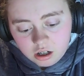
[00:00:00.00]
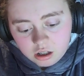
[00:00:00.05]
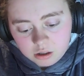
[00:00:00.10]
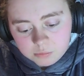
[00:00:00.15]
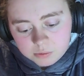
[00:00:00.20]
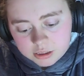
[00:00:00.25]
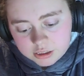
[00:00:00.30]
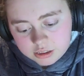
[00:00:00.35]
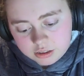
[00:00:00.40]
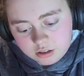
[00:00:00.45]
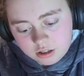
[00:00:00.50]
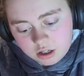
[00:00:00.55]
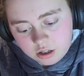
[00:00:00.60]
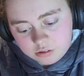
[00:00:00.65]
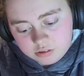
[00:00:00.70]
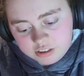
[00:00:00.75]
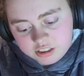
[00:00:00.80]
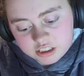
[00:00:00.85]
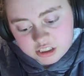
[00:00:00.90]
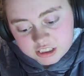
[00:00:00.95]
Oh, what do you
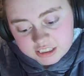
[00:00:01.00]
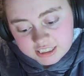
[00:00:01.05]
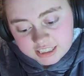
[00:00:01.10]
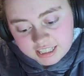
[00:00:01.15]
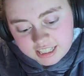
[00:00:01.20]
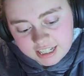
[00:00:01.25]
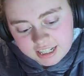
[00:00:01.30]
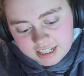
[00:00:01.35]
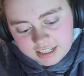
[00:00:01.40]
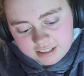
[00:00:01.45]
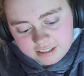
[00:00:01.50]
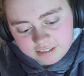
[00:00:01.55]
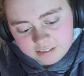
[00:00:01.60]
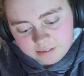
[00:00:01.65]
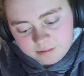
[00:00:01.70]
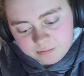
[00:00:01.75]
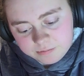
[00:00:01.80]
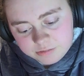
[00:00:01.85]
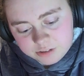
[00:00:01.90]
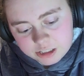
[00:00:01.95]
know? You're just a kid,
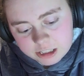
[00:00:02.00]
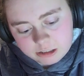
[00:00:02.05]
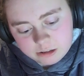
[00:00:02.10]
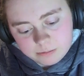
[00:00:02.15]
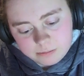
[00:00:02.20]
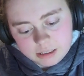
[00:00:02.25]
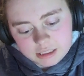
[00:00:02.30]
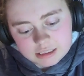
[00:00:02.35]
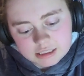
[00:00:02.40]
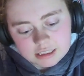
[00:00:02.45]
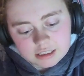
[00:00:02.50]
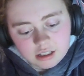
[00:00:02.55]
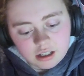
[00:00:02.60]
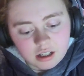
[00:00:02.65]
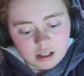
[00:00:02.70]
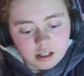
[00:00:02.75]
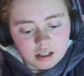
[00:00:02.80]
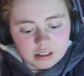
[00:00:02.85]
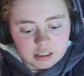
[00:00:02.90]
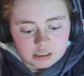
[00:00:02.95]
Jay repeated,
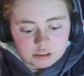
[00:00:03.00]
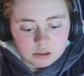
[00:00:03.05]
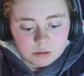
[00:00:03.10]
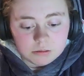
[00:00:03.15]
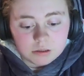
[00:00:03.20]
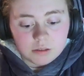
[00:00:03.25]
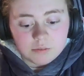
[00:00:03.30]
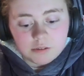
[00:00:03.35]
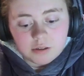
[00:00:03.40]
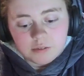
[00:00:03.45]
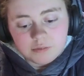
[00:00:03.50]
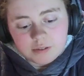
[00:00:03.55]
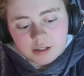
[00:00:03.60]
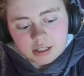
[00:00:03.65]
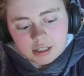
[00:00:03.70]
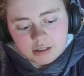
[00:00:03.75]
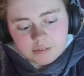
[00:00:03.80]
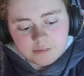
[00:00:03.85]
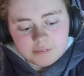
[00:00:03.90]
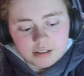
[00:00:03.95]
then tripped over a
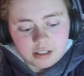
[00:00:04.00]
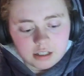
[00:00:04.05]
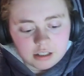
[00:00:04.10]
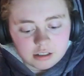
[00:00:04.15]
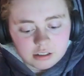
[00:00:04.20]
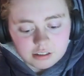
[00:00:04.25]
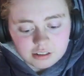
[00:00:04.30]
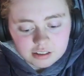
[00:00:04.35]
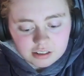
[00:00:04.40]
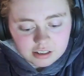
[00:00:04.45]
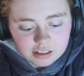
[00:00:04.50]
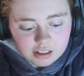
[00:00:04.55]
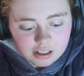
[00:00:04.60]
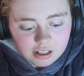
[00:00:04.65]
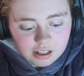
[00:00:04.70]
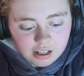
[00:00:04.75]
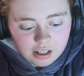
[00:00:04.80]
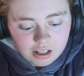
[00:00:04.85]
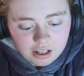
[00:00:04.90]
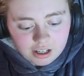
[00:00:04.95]
vine and fell
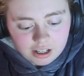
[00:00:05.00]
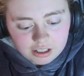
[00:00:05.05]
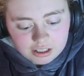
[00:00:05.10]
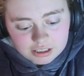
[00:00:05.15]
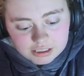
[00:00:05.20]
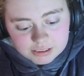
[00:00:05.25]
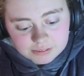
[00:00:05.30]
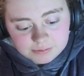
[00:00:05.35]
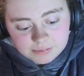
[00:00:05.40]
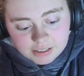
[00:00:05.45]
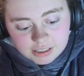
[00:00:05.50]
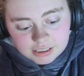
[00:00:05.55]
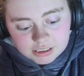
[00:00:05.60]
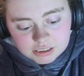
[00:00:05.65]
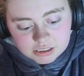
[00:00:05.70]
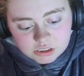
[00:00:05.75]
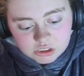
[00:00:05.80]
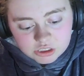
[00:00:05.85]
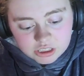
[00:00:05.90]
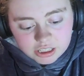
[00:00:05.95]
on his
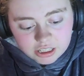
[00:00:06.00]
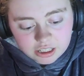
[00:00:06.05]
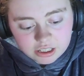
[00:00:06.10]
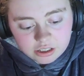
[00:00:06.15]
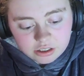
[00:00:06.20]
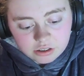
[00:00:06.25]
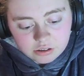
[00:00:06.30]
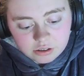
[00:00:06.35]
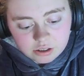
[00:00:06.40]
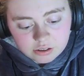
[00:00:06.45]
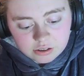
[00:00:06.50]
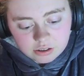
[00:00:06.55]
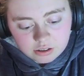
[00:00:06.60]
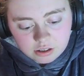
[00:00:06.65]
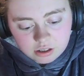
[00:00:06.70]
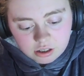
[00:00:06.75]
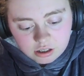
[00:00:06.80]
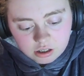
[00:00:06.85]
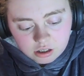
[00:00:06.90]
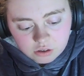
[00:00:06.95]
face. Jay, are you
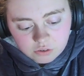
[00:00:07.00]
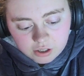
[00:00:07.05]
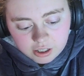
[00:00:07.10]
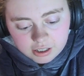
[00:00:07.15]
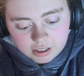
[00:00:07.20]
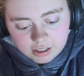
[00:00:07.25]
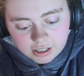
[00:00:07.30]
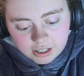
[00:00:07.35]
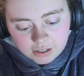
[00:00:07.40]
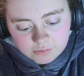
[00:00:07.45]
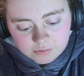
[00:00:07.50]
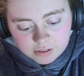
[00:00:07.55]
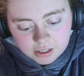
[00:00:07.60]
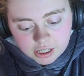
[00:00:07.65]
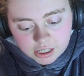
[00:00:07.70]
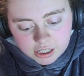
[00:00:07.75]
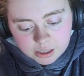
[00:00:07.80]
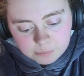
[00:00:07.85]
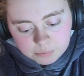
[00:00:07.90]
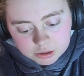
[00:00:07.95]
all, all right? I'm
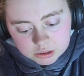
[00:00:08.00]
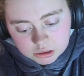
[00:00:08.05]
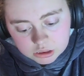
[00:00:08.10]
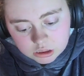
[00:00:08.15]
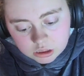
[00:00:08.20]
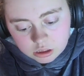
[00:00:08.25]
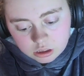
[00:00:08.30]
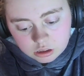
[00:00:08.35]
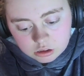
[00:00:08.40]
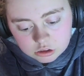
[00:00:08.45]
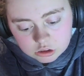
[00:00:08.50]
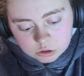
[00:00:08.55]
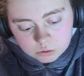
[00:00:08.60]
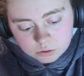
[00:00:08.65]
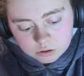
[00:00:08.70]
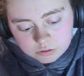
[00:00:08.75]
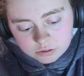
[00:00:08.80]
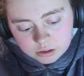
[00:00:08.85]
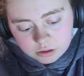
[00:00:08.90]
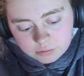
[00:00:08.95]
fine, he muttered.
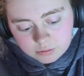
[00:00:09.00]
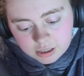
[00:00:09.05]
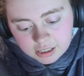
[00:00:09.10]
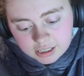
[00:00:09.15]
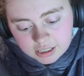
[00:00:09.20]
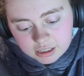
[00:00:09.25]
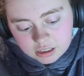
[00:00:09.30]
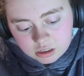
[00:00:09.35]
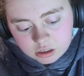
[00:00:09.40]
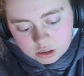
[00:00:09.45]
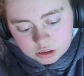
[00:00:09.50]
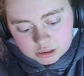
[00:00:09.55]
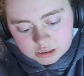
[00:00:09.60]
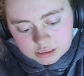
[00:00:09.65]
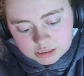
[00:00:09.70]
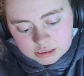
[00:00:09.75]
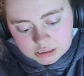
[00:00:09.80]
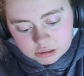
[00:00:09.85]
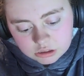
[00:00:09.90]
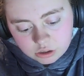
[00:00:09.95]
Just wondering why lost
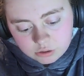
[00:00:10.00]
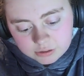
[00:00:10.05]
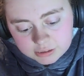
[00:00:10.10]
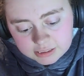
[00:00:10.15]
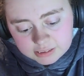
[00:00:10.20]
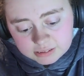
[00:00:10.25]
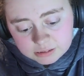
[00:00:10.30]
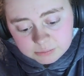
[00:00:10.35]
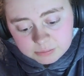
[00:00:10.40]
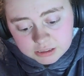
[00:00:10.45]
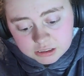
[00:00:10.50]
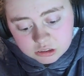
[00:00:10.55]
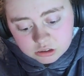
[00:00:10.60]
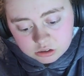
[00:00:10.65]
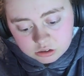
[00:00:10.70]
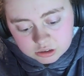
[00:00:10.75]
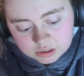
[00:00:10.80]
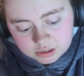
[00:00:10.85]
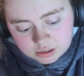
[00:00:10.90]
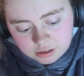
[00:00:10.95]
cities always seem to be in
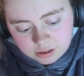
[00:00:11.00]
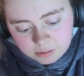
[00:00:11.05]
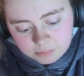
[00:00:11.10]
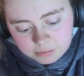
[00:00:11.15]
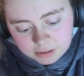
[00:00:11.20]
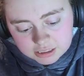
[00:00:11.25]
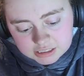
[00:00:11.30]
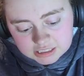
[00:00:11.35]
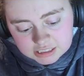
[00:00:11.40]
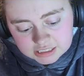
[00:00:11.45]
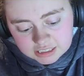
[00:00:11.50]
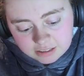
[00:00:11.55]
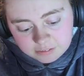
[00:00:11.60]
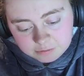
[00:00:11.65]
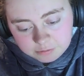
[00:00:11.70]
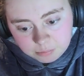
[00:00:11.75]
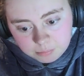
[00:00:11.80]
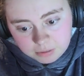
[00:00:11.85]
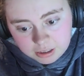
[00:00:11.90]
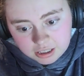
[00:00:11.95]
jungles and nine places
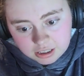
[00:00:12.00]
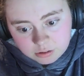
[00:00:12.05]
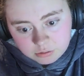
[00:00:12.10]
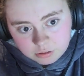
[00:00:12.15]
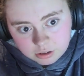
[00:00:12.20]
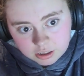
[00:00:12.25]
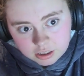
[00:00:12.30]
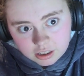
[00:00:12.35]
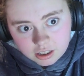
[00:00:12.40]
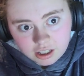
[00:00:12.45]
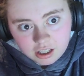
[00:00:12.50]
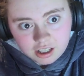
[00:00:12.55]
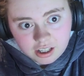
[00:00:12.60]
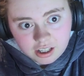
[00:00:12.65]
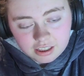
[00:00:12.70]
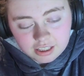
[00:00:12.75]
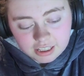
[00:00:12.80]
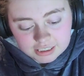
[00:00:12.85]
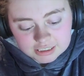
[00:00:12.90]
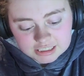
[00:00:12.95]
I'm familiar with,
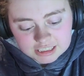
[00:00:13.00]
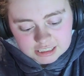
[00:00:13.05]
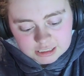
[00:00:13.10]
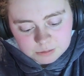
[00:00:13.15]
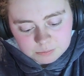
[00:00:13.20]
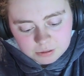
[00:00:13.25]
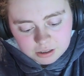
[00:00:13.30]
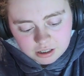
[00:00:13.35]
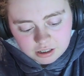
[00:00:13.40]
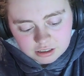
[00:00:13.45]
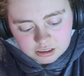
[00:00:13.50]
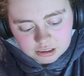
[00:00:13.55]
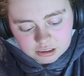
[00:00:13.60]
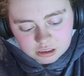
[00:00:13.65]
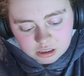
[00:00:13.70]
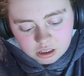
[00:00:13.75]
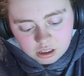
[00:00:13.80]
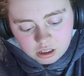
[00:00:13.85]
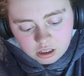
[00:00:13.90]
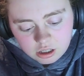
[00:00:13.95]
like city
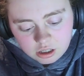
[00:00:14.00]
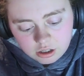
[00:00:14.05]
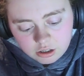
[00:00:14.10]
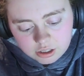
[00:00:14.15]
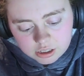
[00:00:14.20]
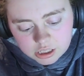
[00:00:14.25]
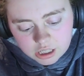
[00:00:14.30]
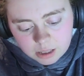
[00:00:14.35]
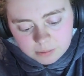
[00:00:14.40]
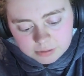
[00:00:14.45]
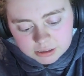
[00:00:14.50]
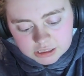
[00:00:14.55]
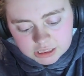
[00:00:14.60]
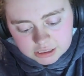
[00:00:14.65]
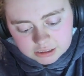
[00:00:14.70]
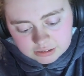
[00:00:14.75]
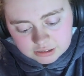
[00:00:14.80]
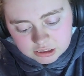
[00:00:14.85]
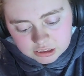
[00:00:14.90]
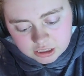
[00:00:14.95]
parks. Inokami
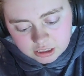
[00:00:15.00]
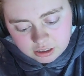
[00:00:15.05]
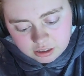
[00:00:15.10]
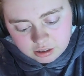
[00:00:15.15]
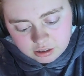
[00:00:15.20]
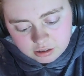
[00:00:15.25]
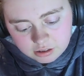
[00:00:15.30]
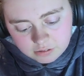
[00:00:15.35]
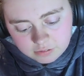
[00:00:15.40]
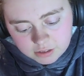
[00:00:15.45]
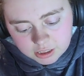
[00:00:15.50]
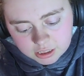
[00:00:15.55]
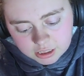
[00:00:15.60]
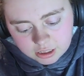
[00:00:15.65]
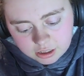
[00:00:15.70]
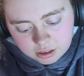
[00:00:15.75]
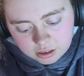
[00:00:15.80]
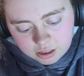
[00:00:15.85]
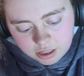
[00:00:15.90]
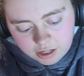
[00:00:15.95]
tapped his chin,
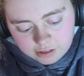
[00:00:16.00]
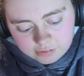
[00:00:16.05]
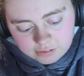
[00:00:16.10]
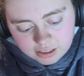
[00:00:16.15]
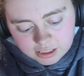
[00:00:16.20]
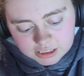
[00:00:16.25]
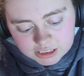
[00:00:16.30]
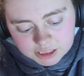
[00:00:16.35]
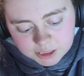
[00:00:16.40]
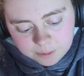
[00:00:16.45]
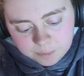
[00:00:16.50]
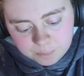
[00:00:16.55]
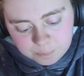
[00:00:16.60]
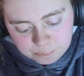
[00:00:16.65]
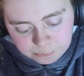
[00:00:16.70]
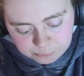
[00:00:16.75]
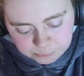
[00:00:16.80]
thinking, I'm guessing.